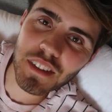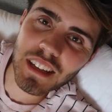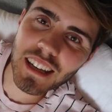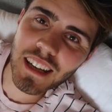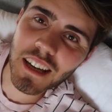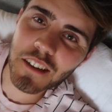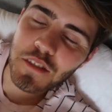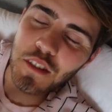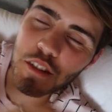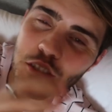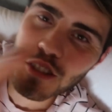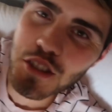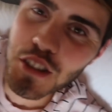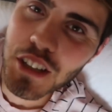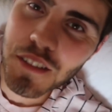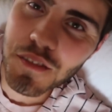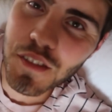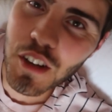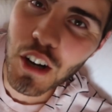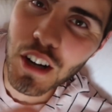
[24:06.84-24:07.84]
the video, if you
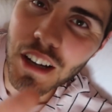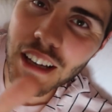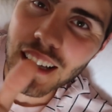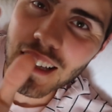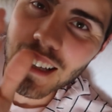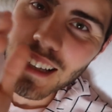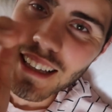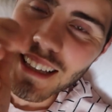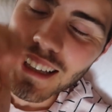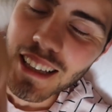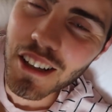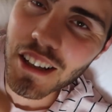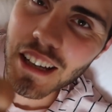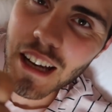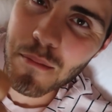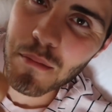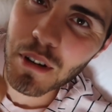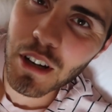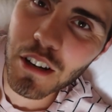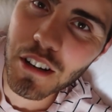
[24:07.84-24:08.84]
enjoyed the vlog, go
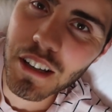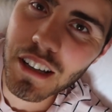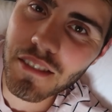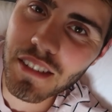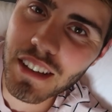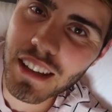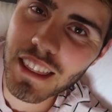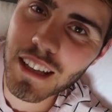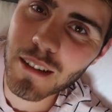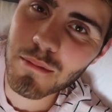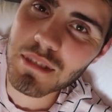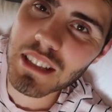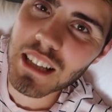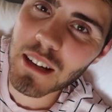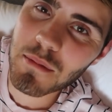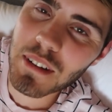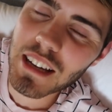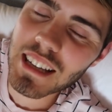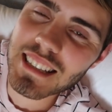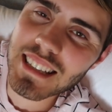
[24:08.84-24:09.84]
down below, give it a thumbs
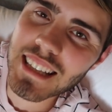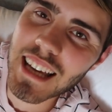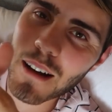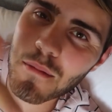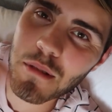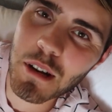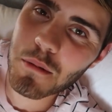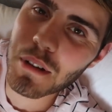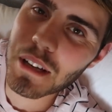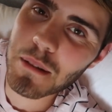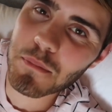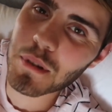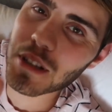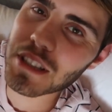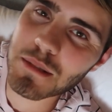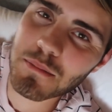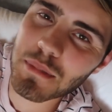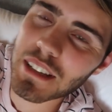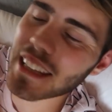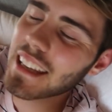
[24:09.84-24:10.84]
up. Let's see how many we can
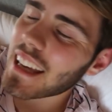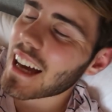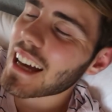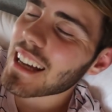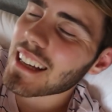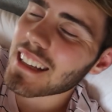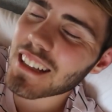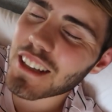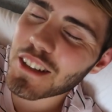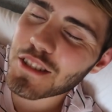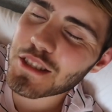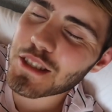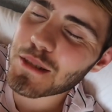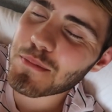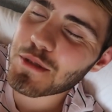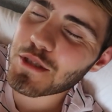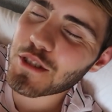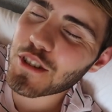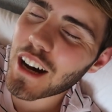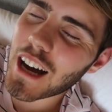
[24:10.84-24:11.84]
possibly get. Go
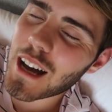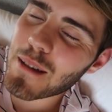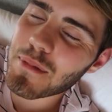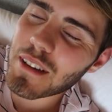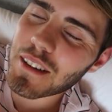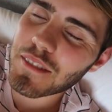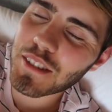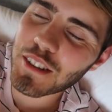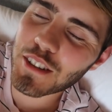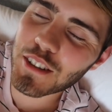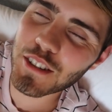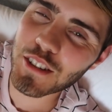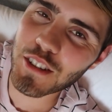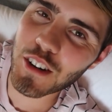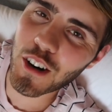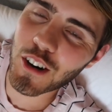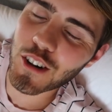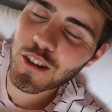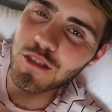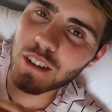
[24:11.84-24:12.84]
subscribe if you're
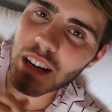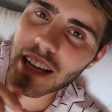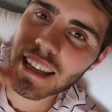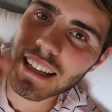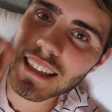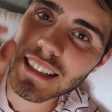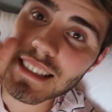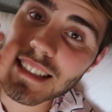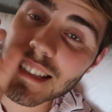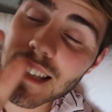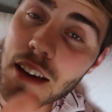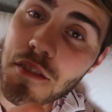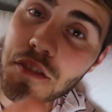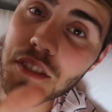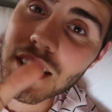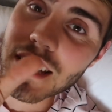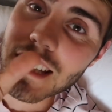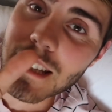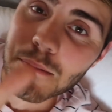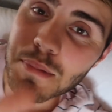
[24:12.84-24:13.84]
not already.
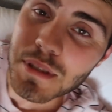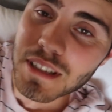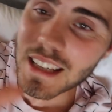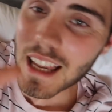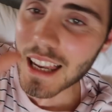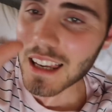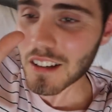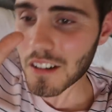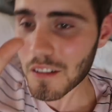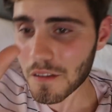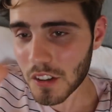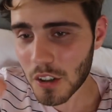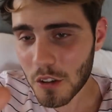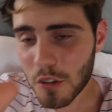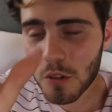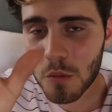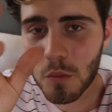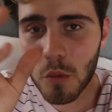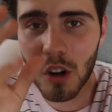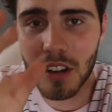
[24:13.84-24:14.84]
seventy percent of
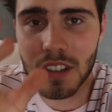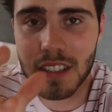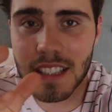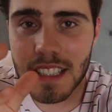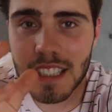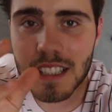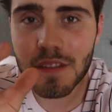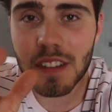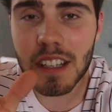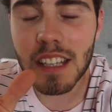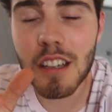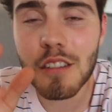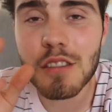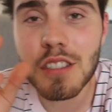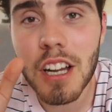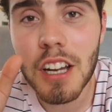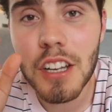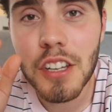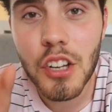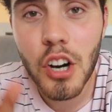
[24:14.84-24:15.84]
you who watch these videos
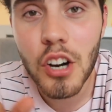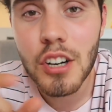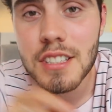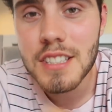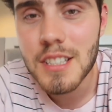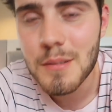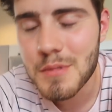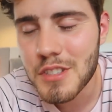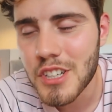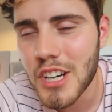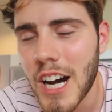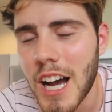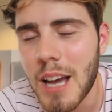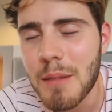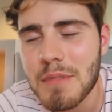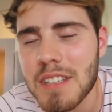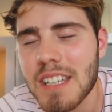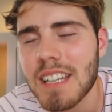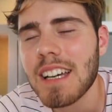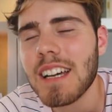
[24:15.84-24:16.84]
are not
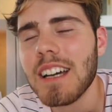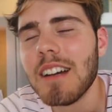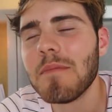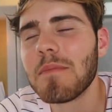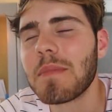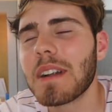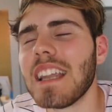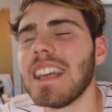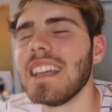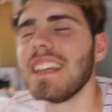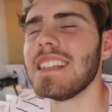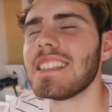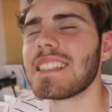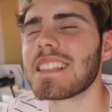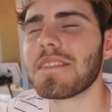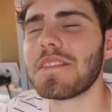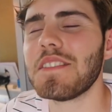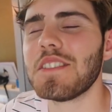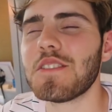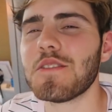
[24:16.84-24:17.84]
subscribed. Please,
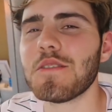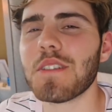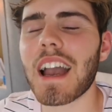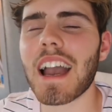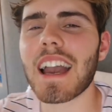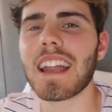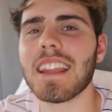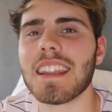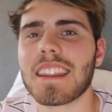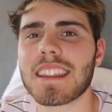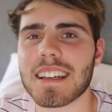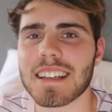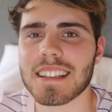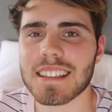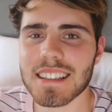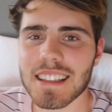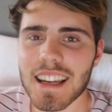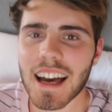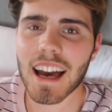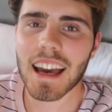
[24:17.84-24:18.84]
if you do anything
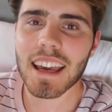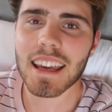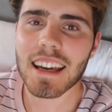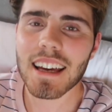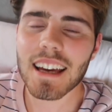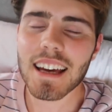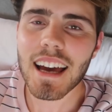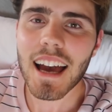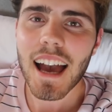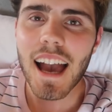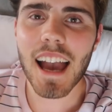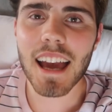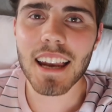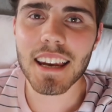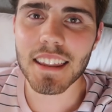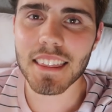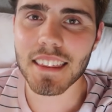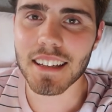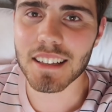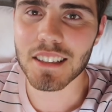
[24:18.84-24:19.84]
today,
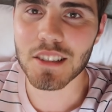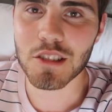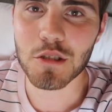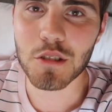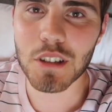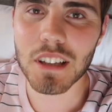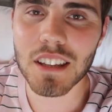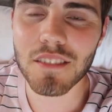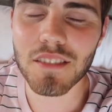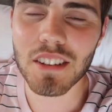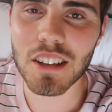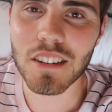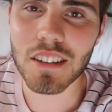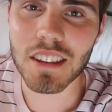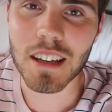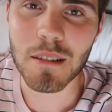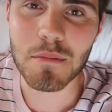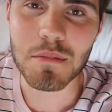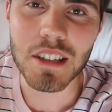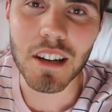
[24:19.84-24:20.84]
anything at all, give the video a
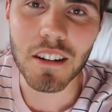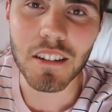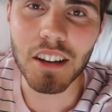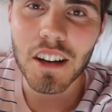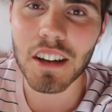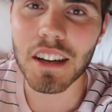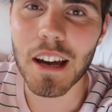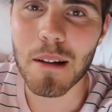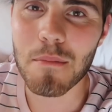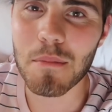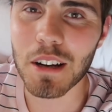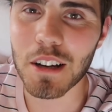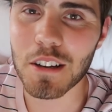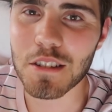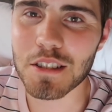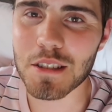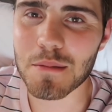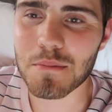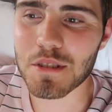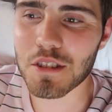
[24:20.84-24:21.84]
thumbs up, go down below,
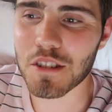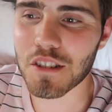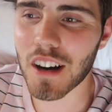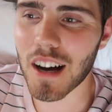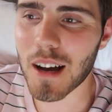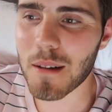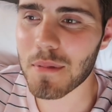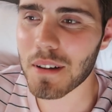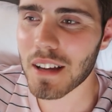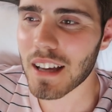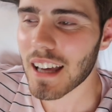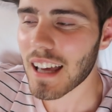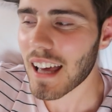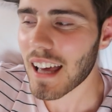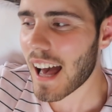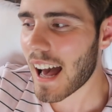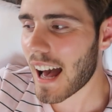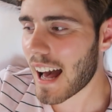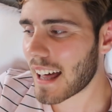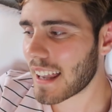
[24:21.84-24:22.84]
subscribe.
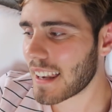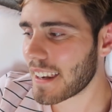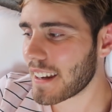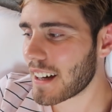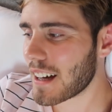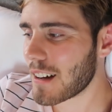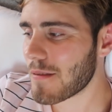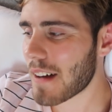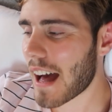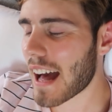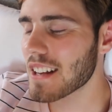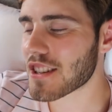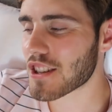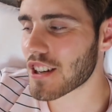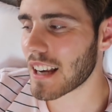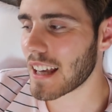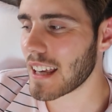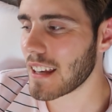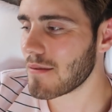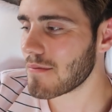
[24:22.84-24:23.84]
And um,
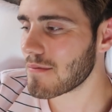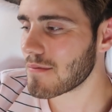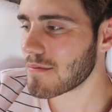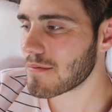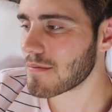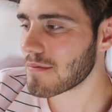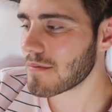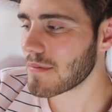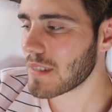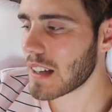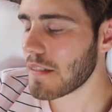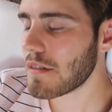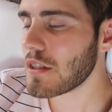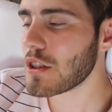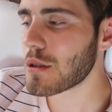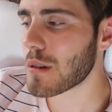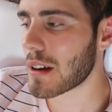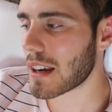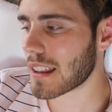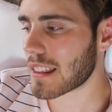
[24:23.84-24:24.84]
actually, if you
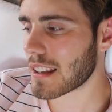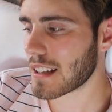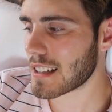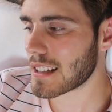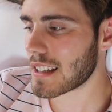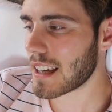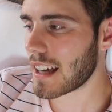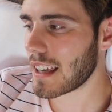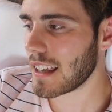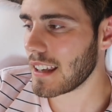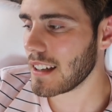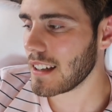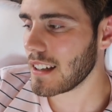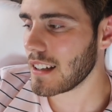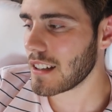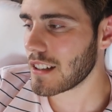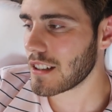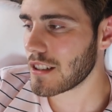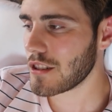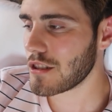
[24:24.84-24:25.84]
do anything today,
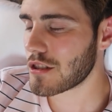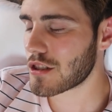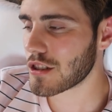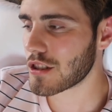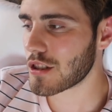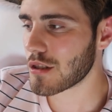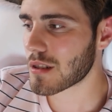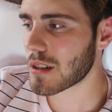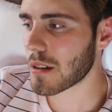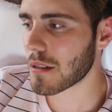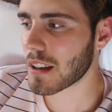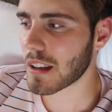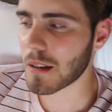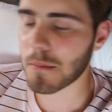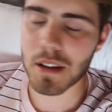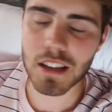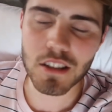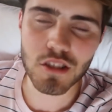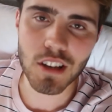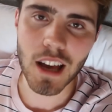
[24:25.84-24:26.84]
you should do something that
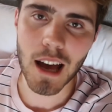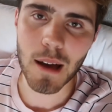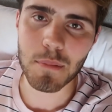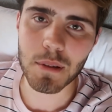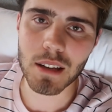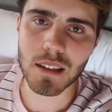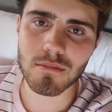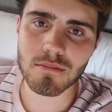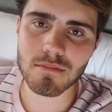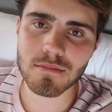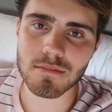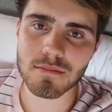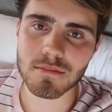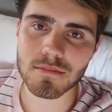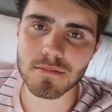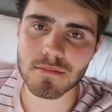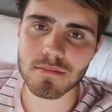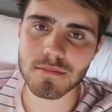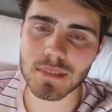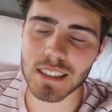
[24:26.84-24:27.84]
makes you happy.
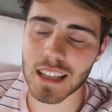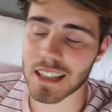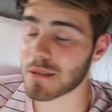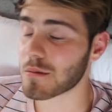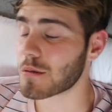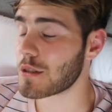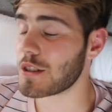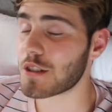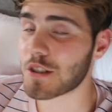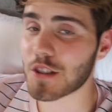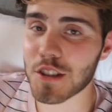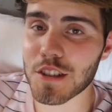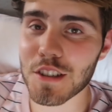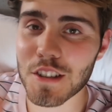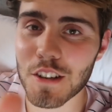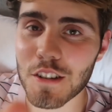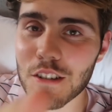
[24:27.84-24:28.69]
That's what you should